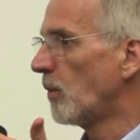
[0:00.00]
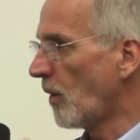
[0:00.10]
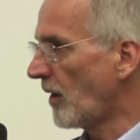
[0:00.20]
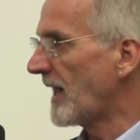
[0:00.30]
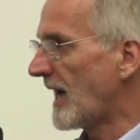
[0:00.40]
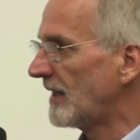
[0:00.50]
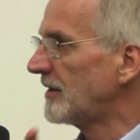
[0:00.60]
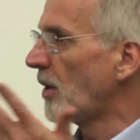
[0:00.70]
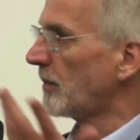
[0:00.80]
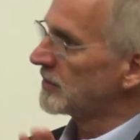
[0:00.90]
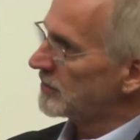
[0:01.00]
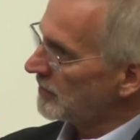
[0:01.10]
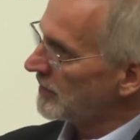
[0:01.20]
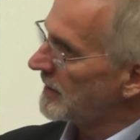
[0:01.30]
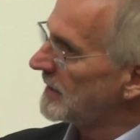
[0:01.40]
what are the
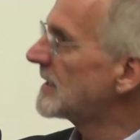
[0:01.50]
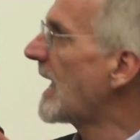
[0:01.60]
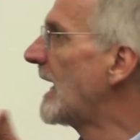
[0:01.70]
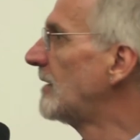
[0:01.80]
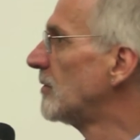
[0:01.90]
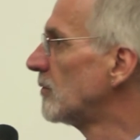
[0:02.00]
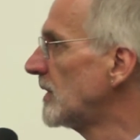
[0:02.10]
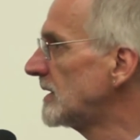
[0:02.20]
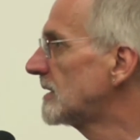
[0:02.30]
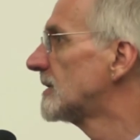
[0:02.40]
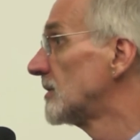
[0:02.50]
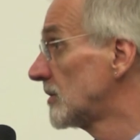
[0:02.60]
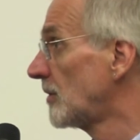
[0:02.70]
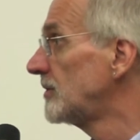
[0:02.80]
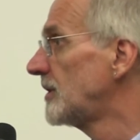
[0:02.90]
opportunities and the risks
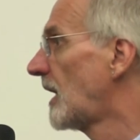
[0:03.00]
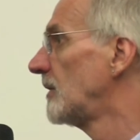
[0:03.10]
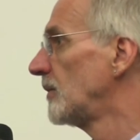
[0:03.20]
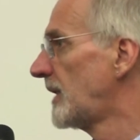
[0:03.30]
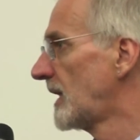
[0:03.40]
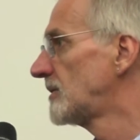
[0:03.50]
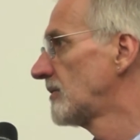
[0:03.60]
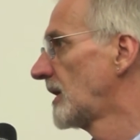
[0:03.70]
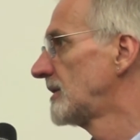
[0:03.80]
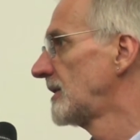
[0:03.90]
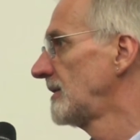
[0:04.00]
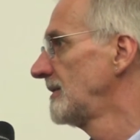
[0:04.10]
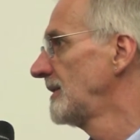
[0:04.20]
associated with that strategy.